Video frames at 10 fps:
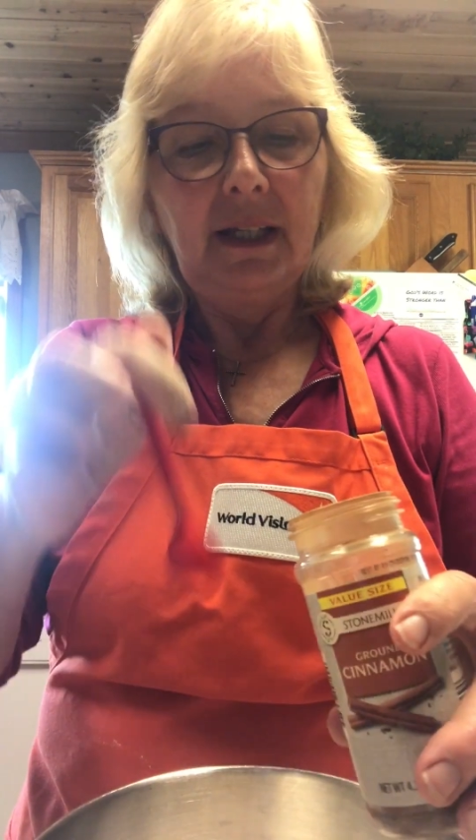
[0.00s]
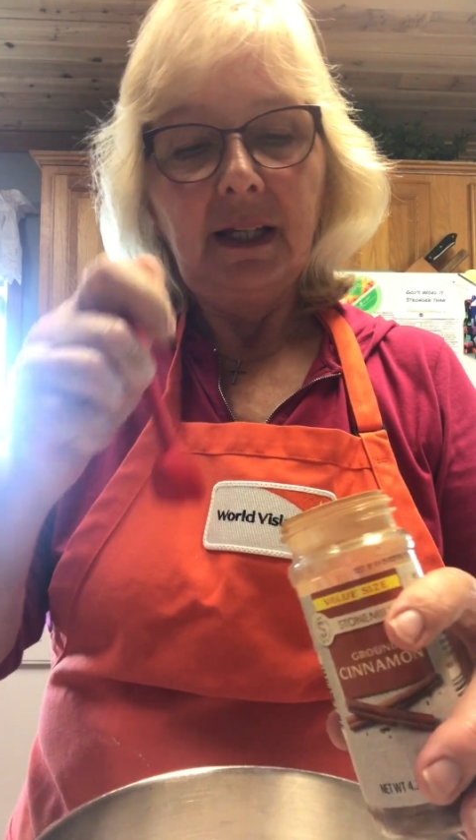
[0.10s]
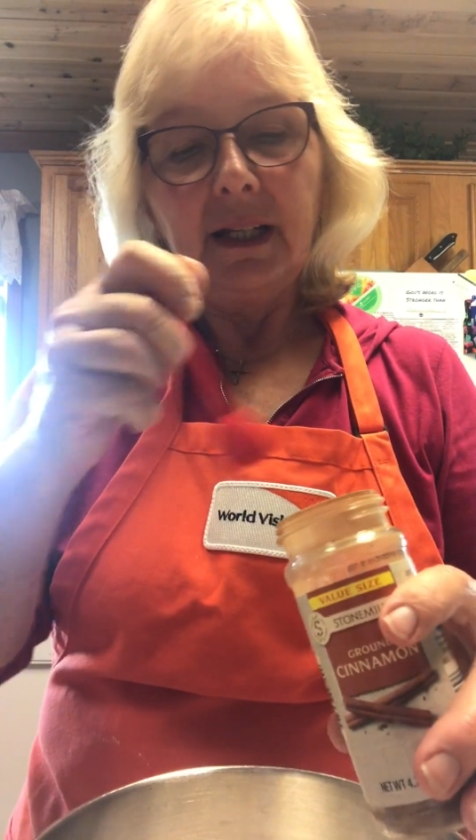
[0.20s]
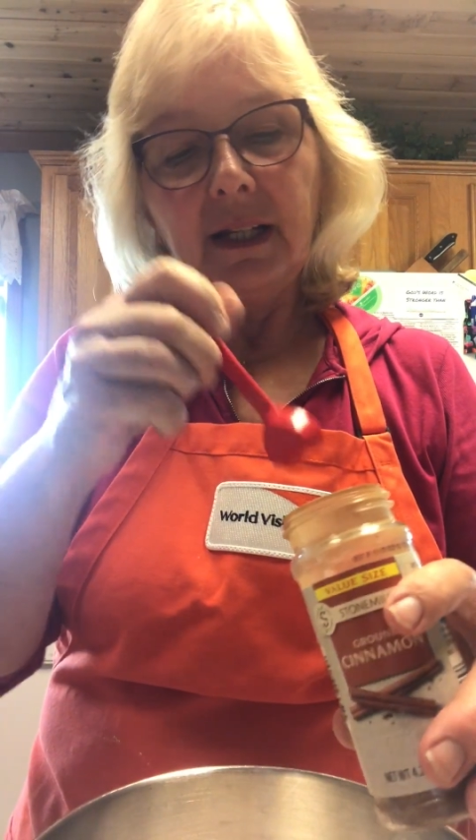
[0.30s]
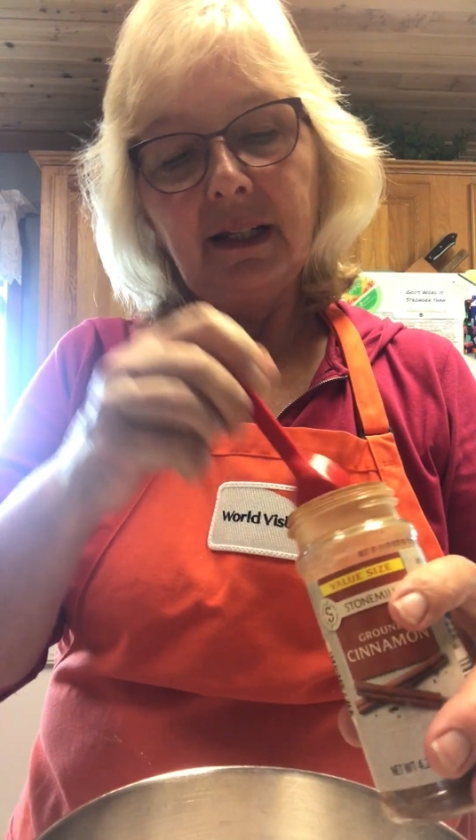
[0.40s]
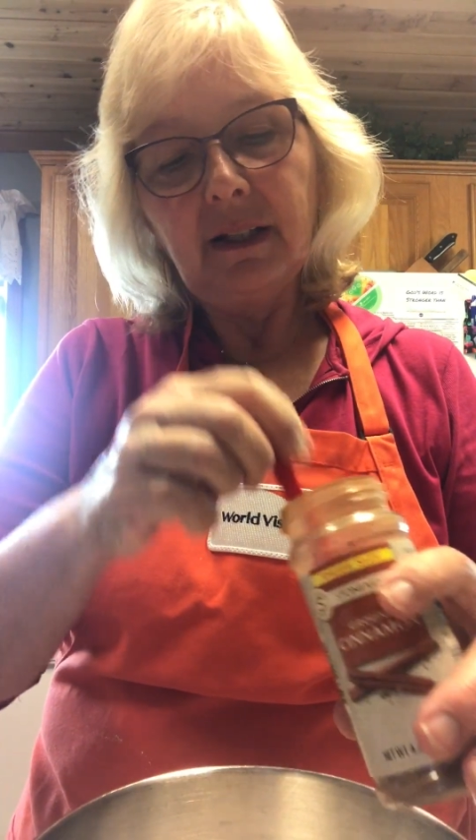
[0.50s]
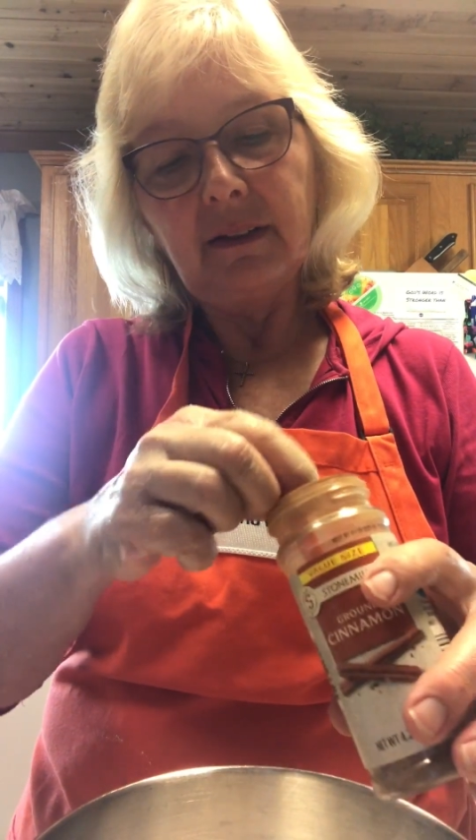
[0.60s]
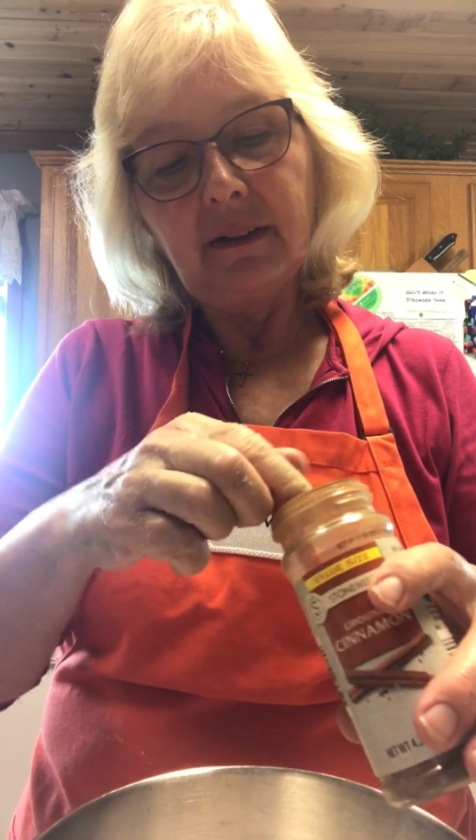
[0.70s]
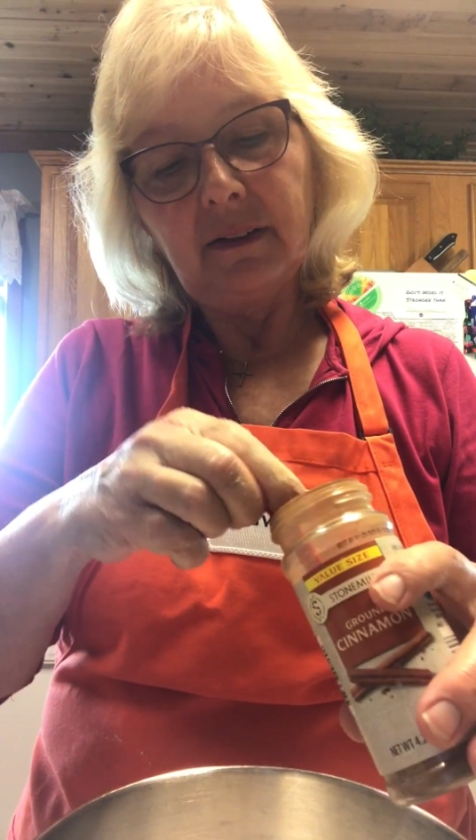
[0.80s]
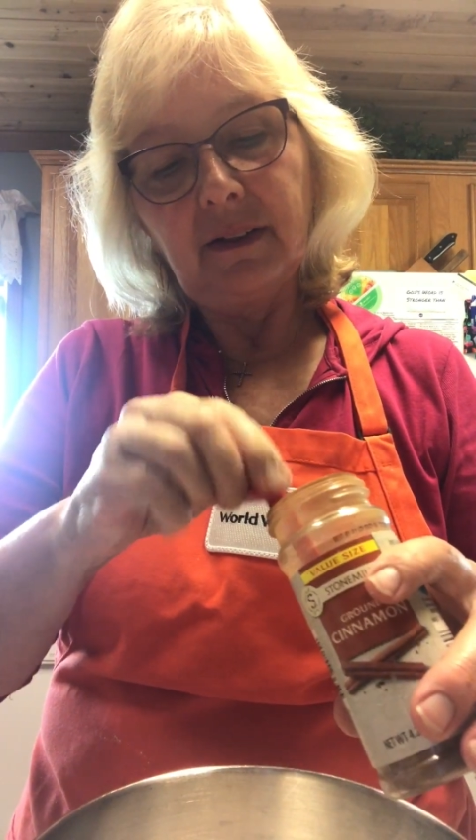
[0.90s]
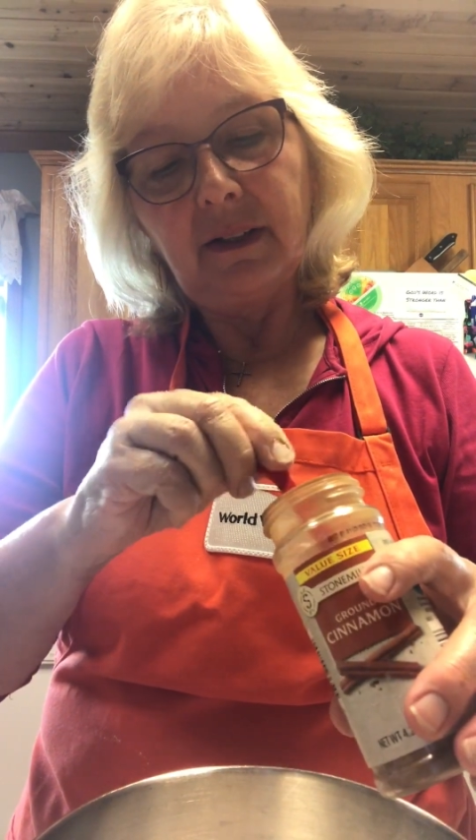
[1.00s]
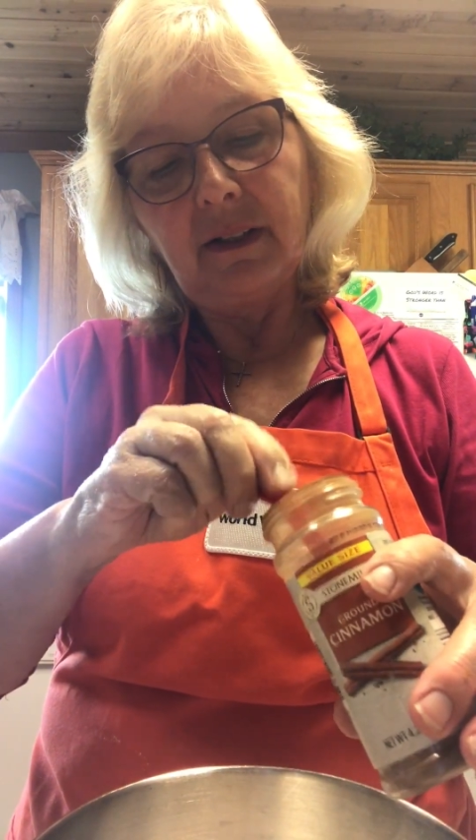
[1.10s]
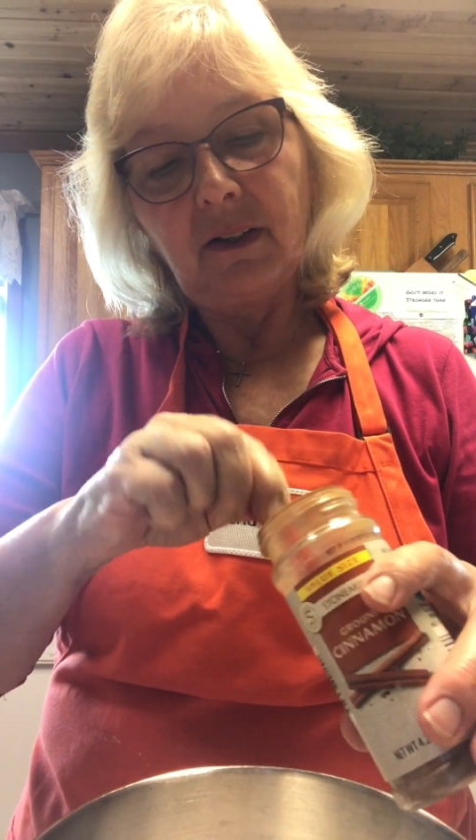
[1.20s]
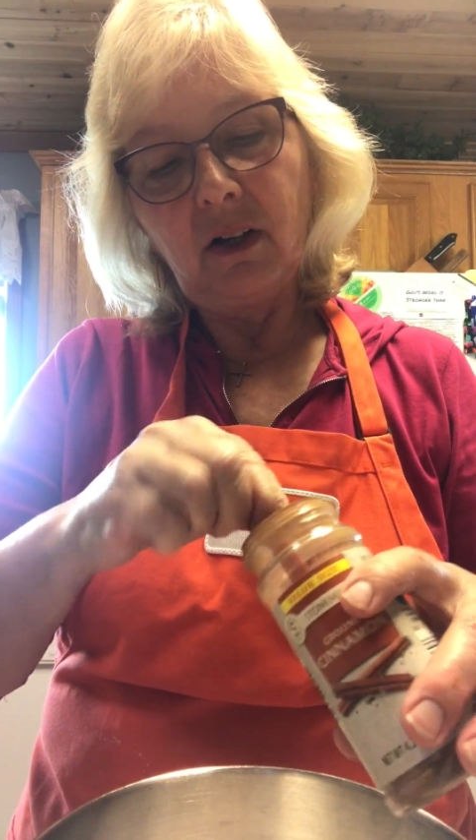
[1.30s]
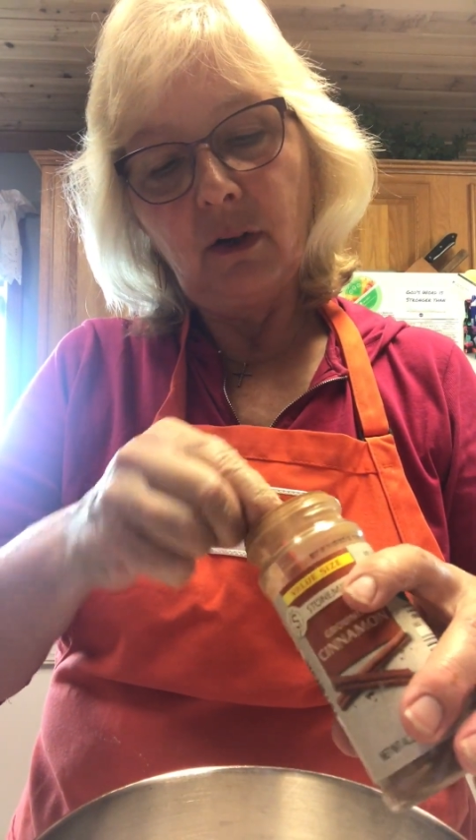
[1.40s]
And I
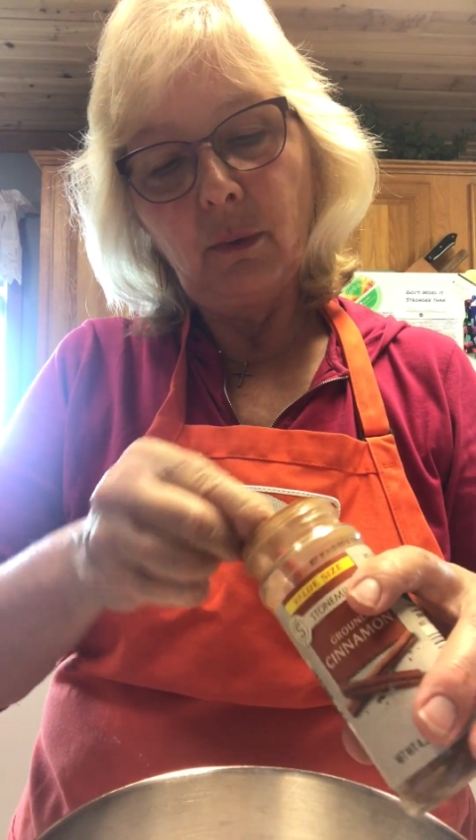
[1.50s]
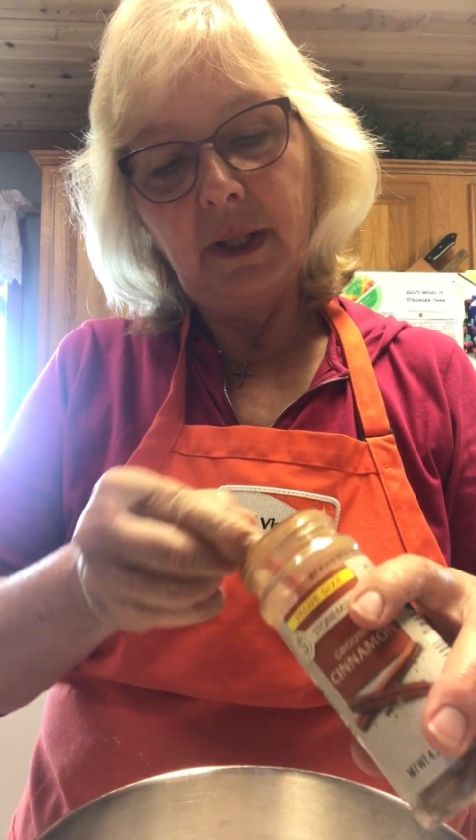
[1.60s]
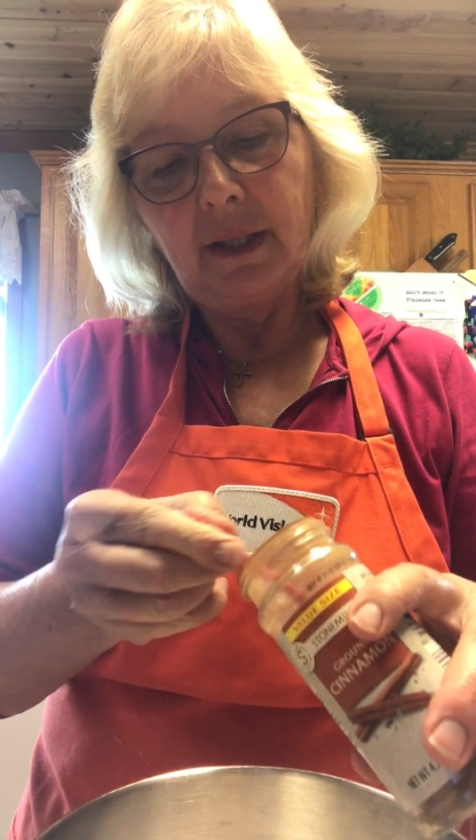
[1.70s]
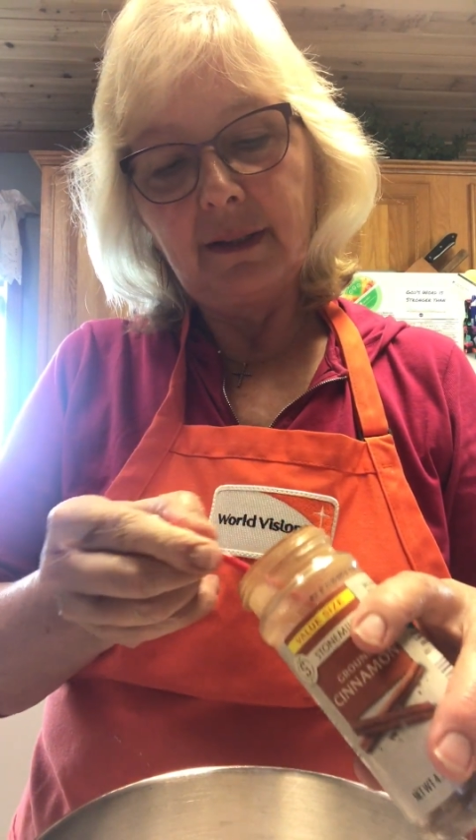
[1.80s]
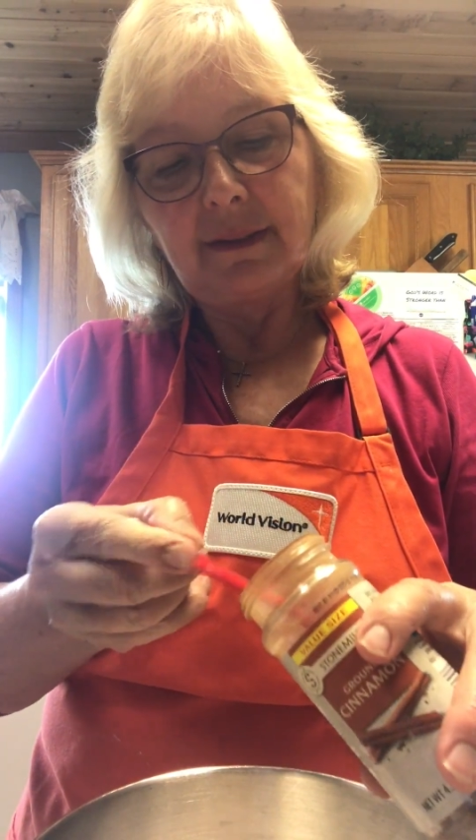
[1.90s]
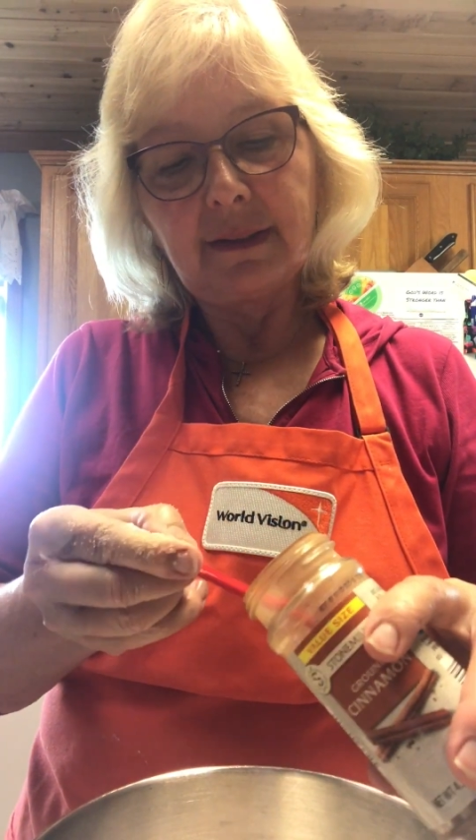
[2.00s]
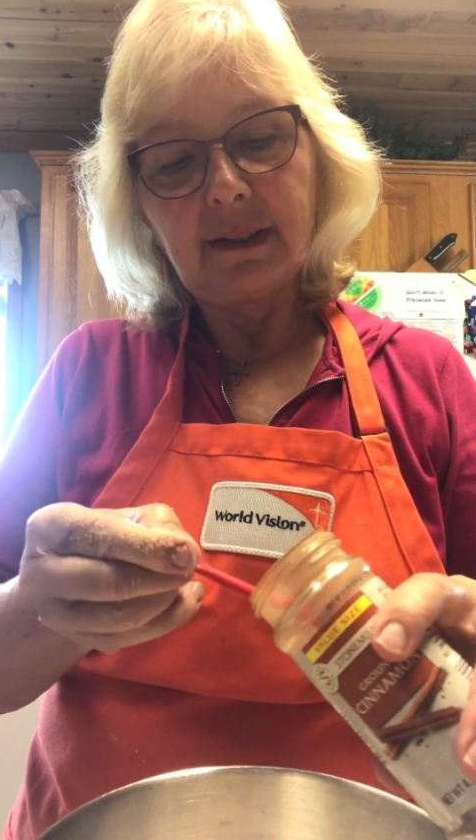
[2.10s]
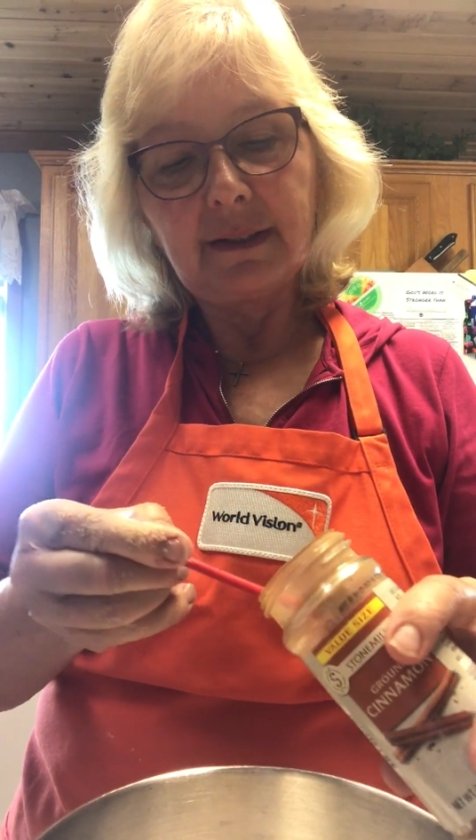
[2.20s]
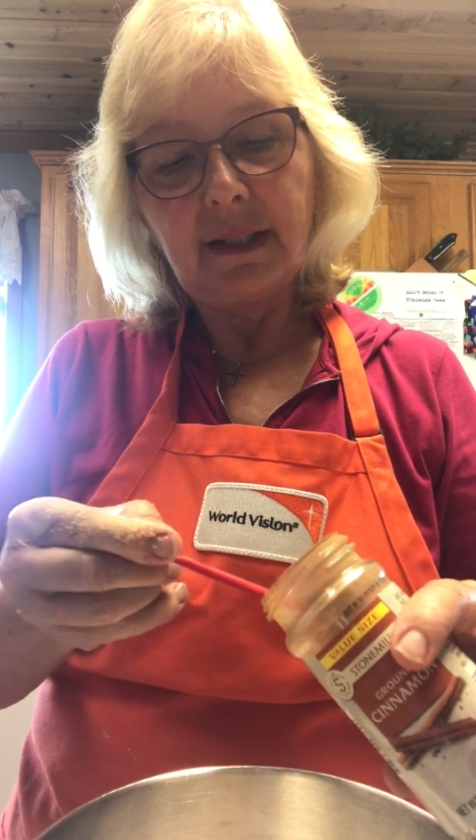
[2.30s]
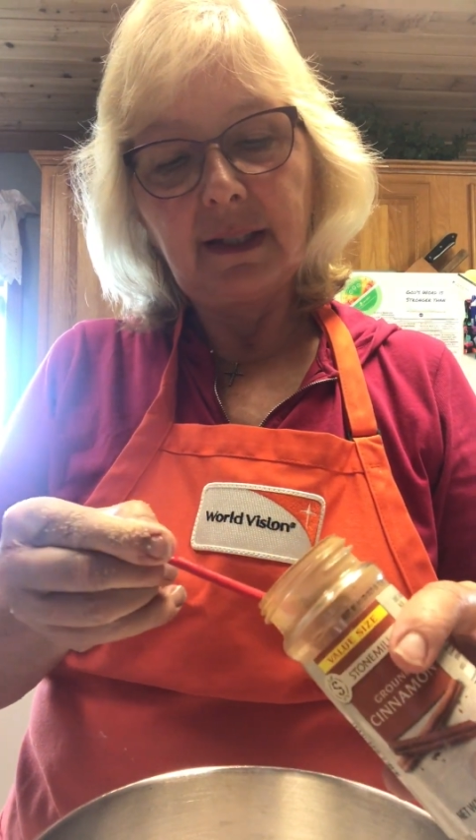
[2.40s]
always, because I